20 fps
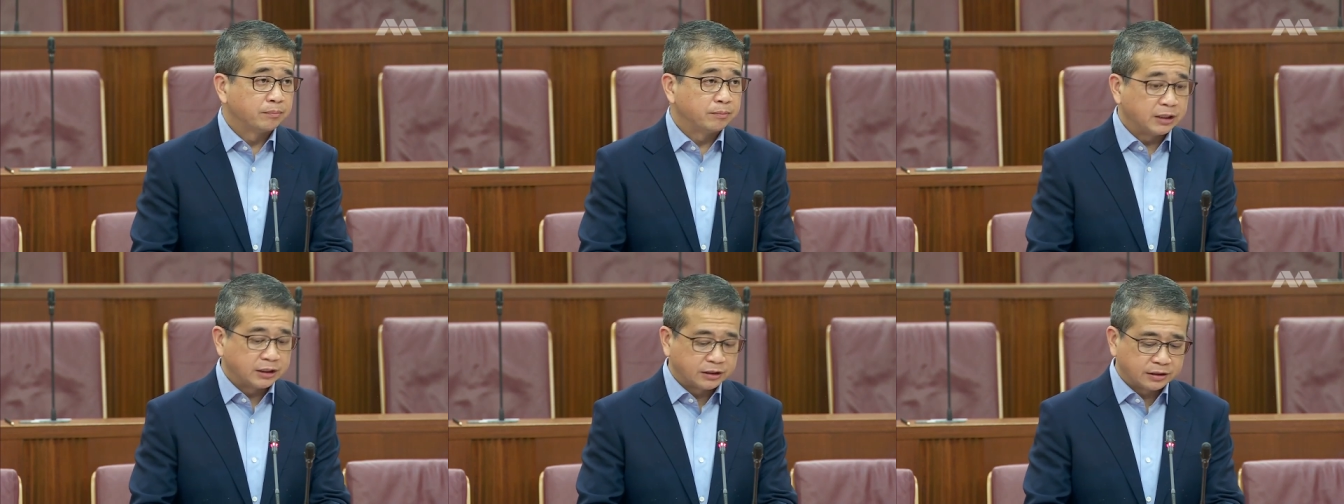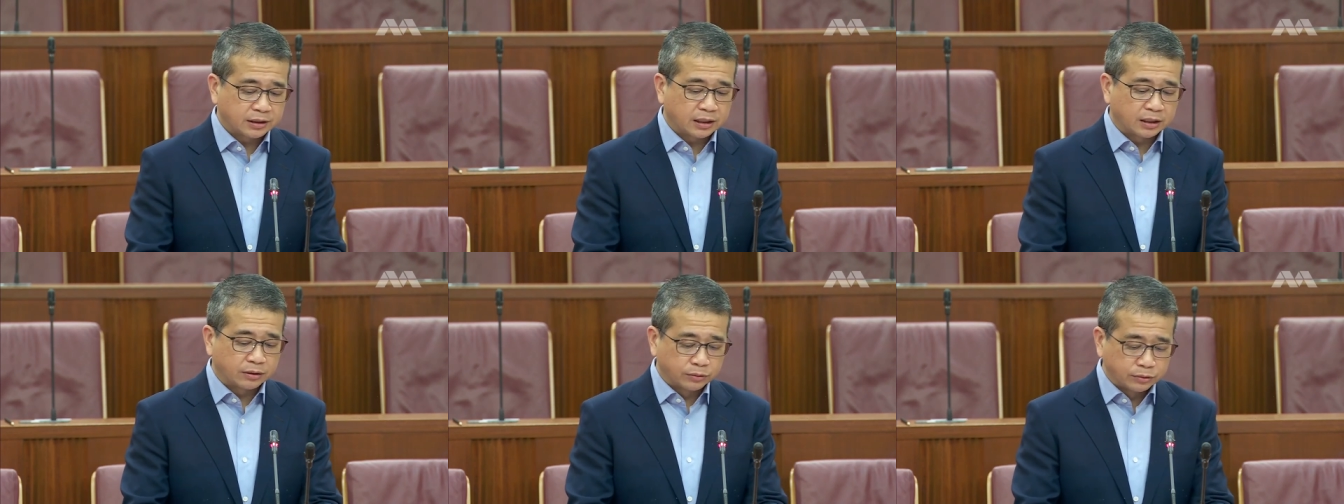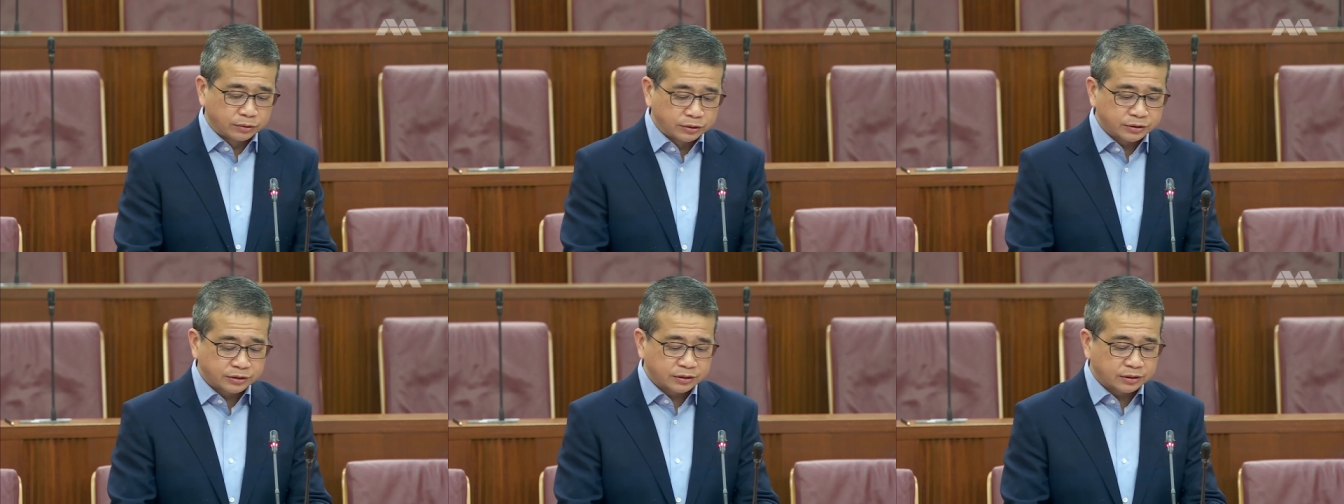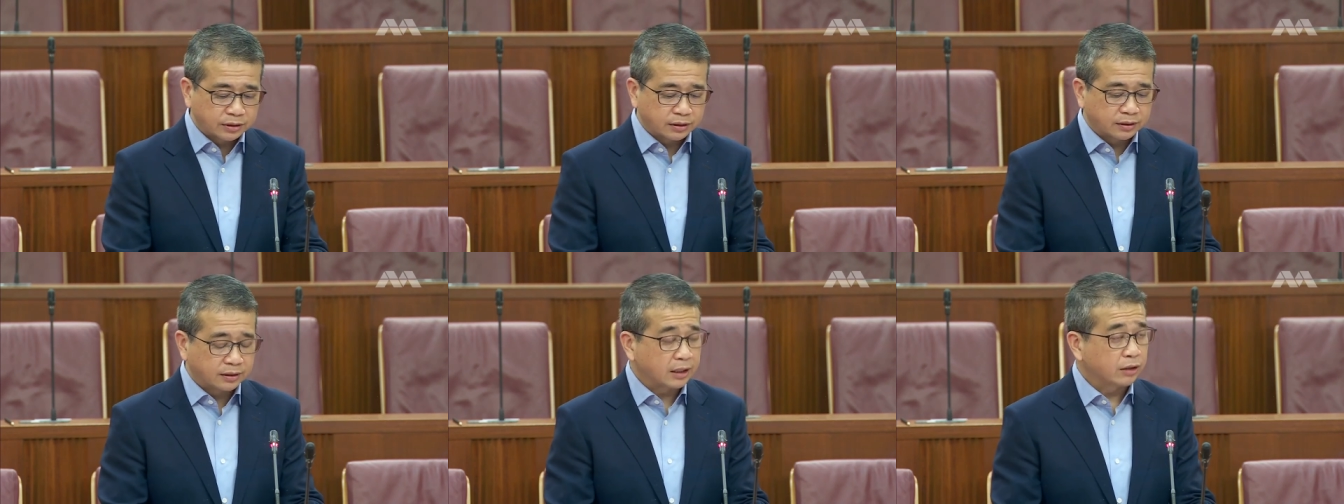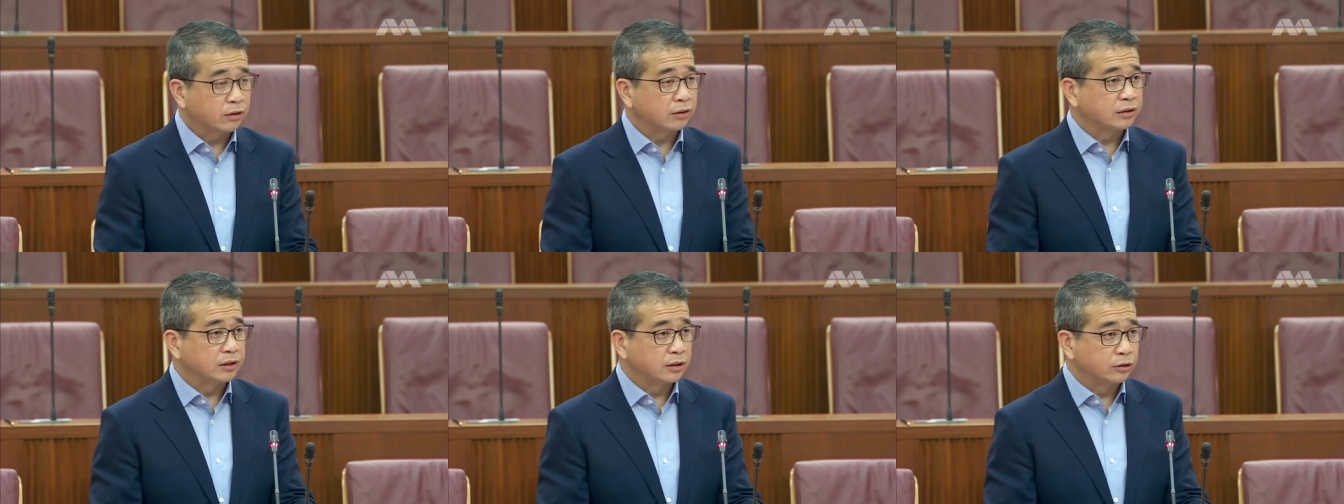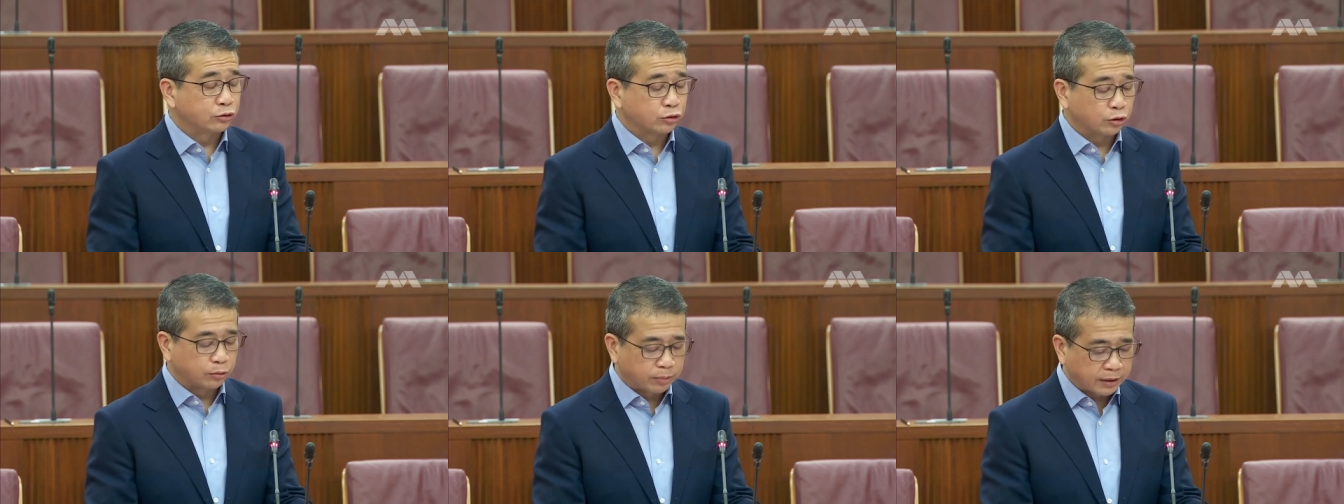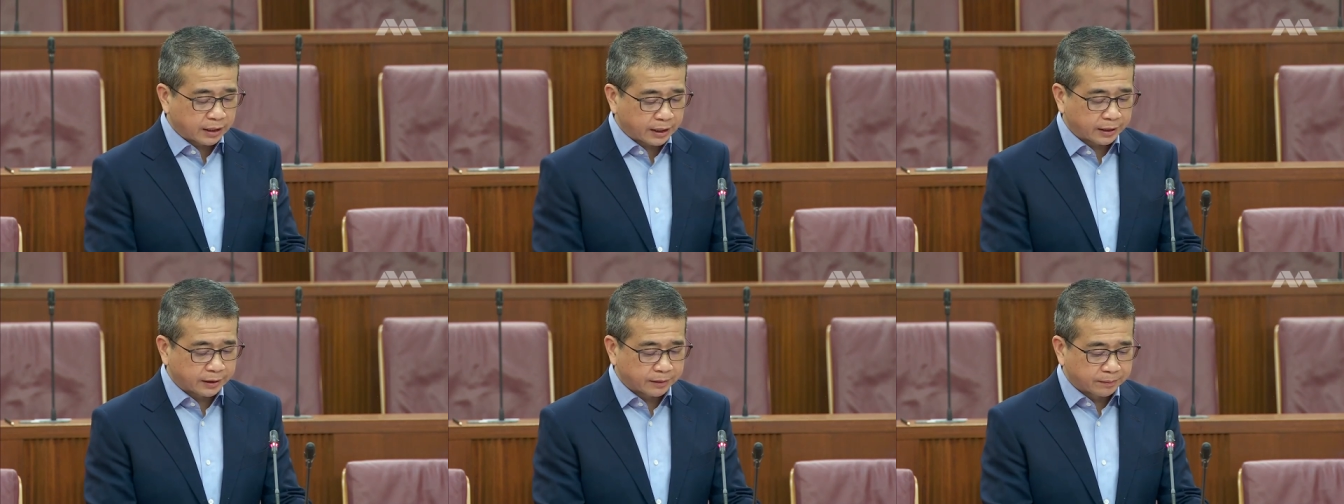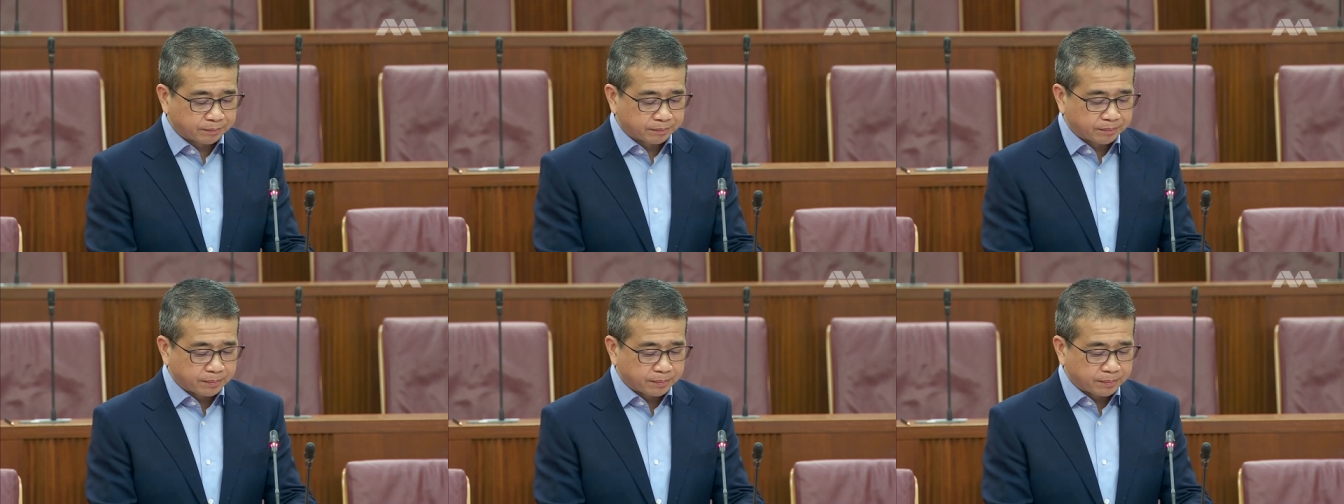PCR rules, they continue to apply.